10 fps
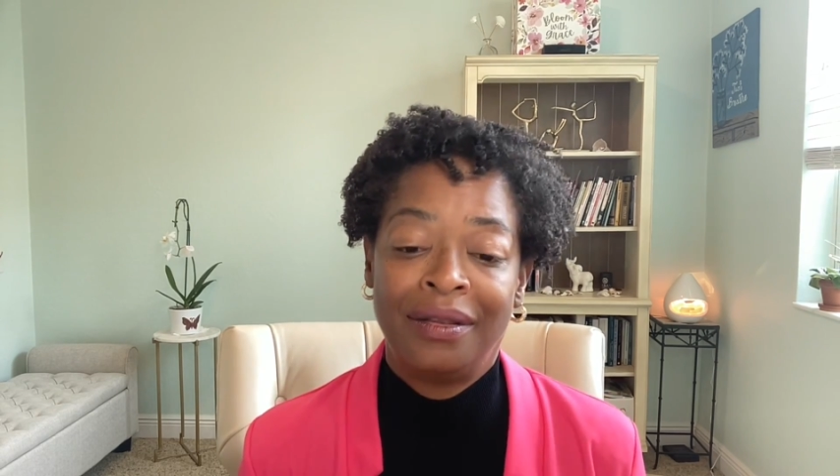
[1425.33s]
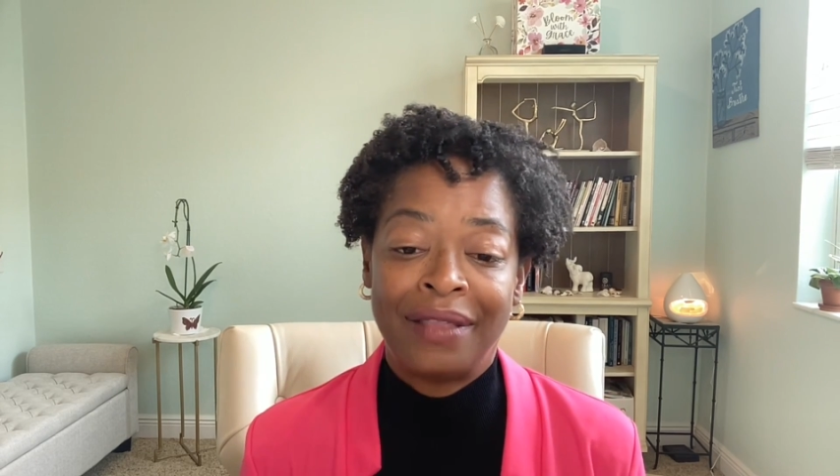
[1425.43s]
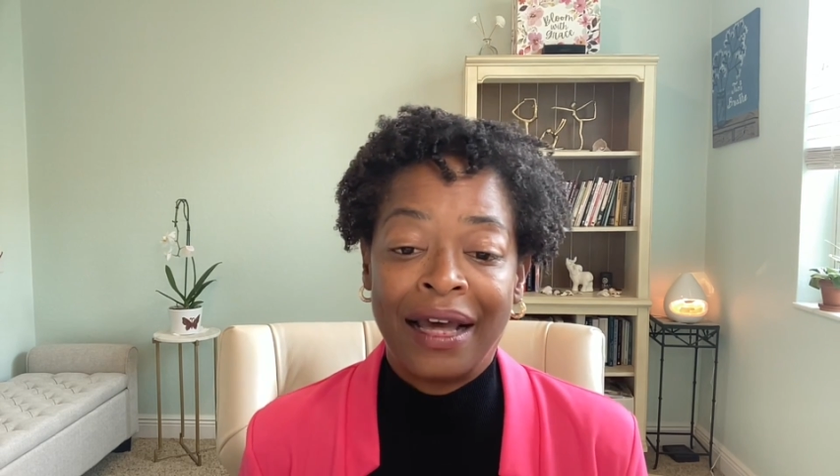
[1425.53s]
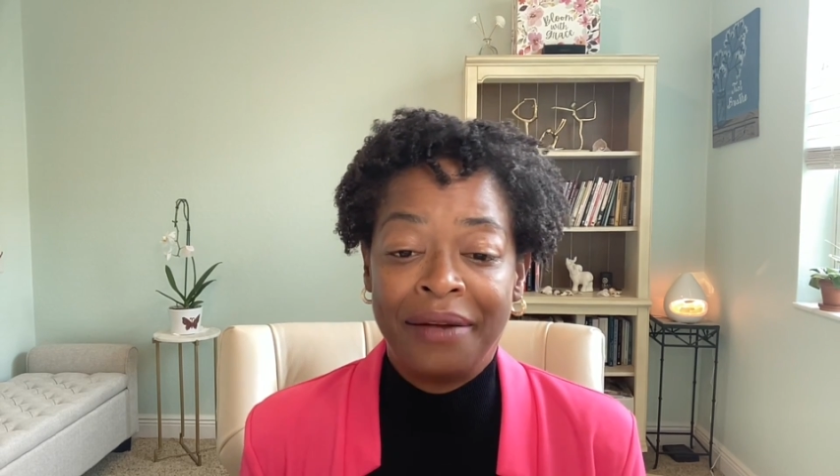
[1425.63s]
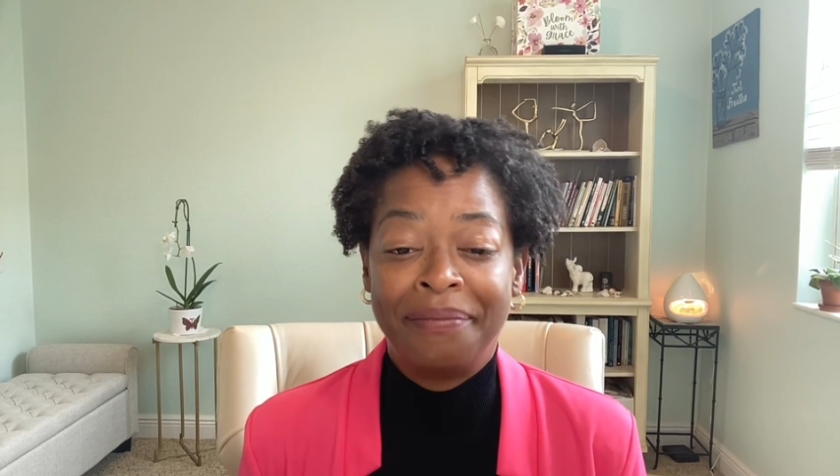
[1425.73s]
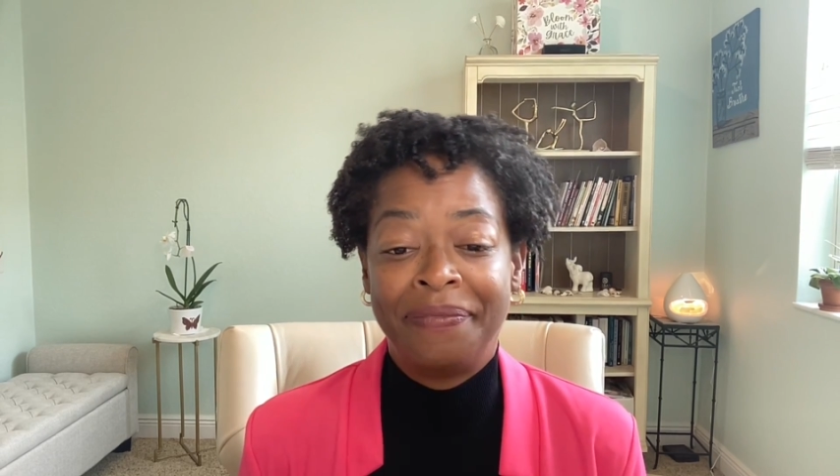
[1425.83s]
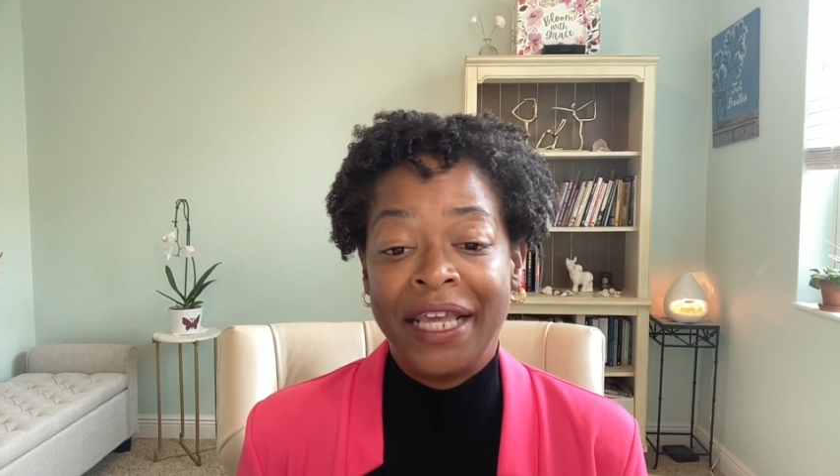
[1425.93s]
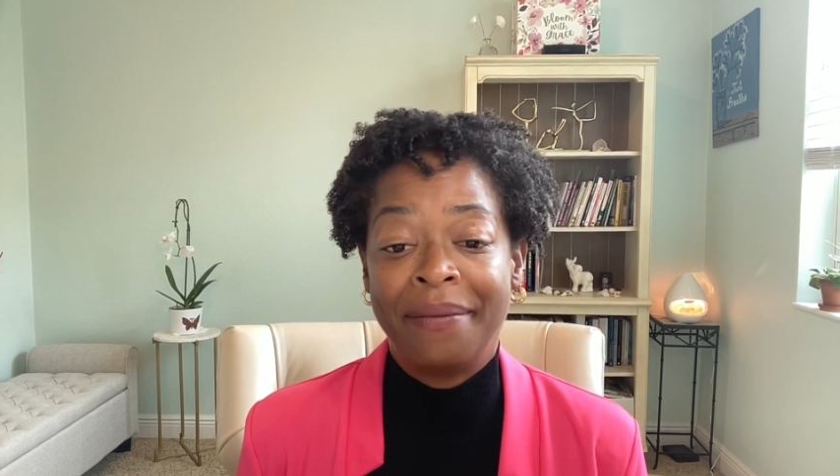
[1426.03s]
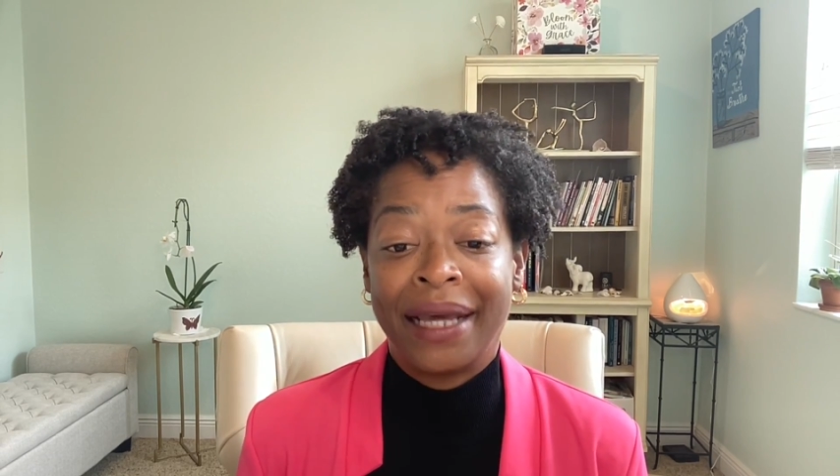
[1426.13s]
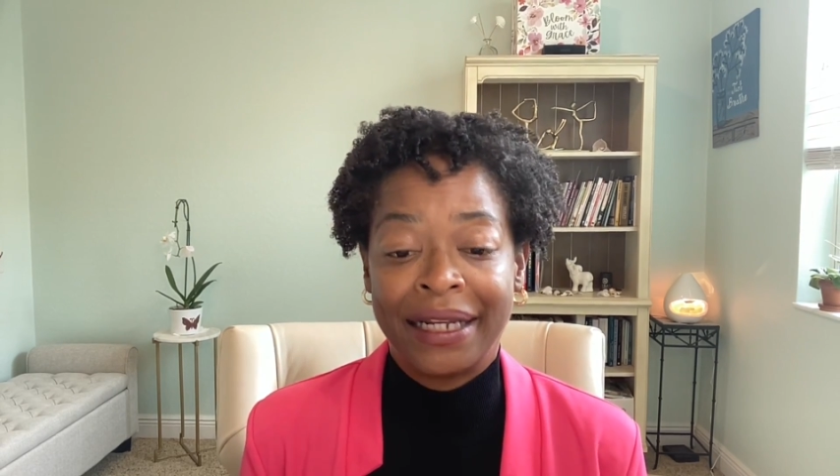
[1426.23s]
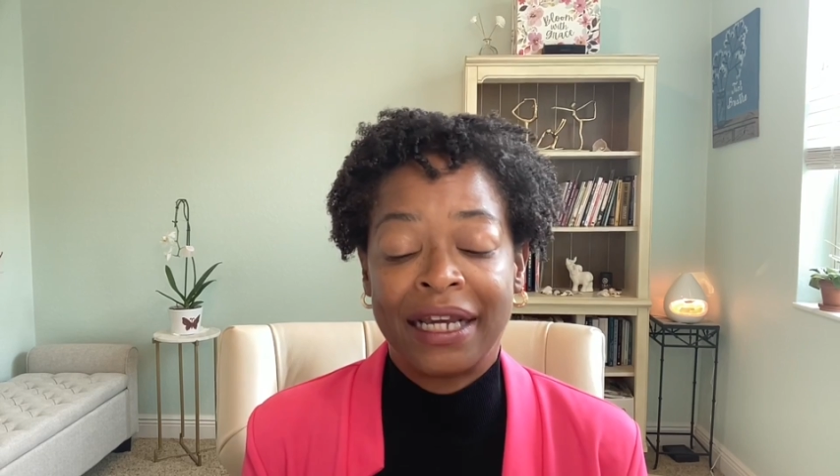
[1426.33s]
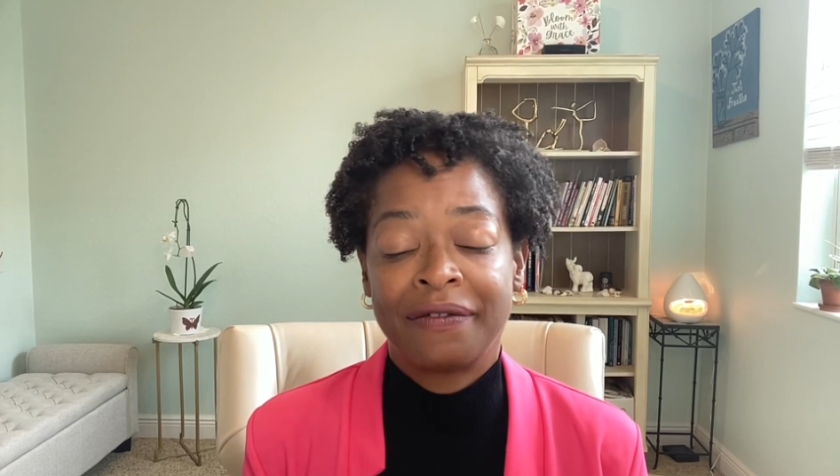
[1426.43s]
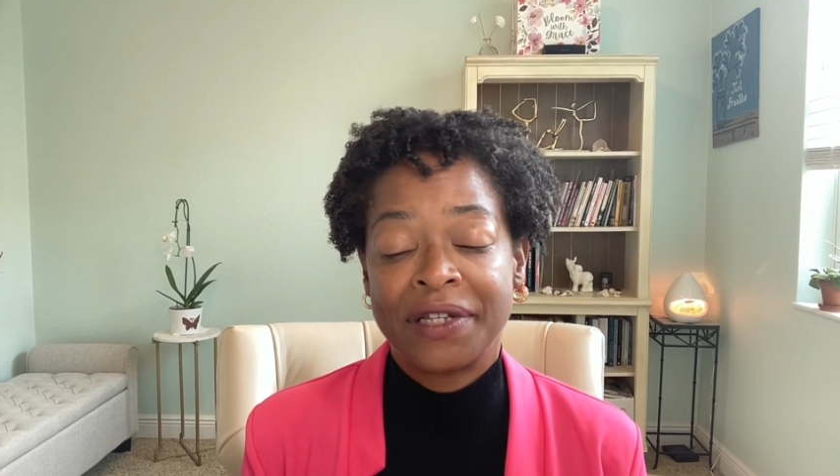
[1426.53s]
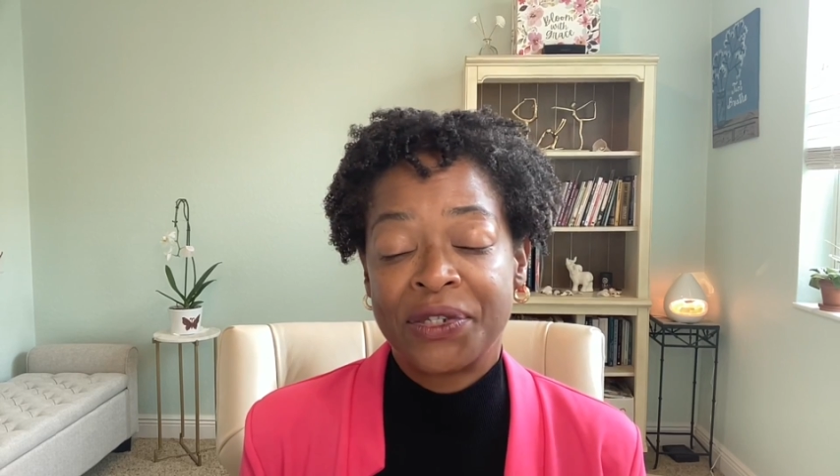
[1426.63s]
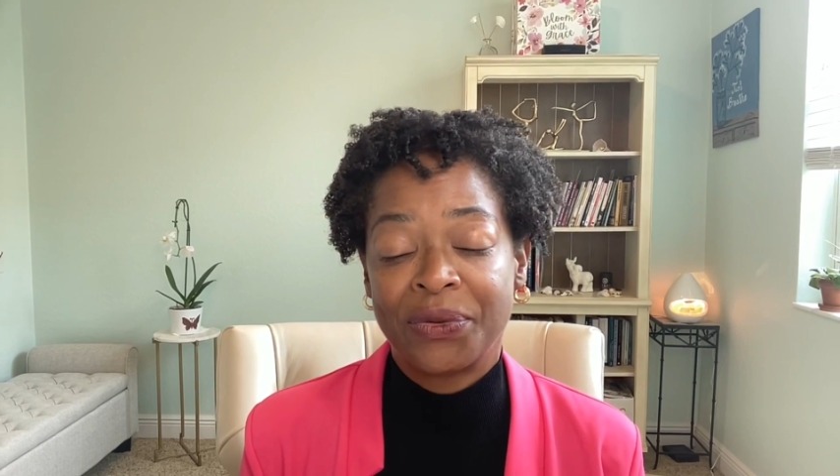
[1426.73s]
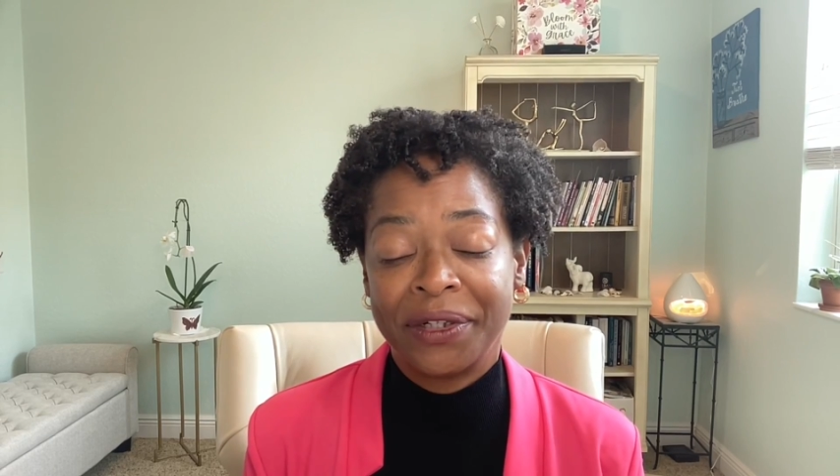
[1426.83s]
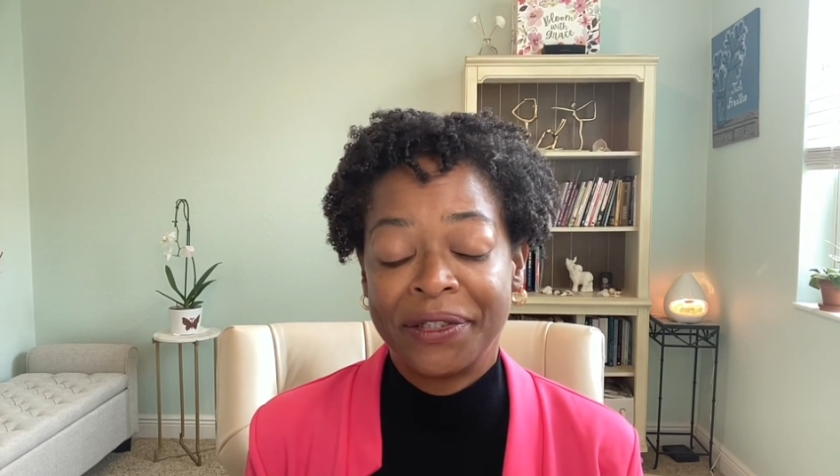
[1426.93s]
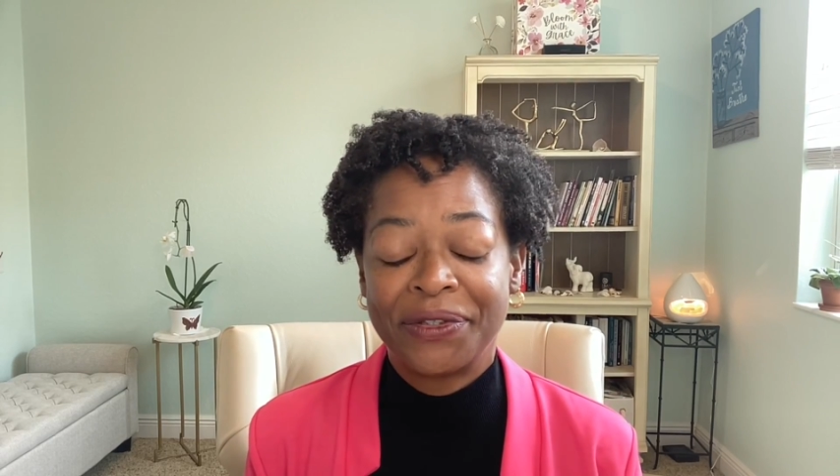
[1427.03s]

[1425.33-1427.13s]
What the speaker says: that they might have as well.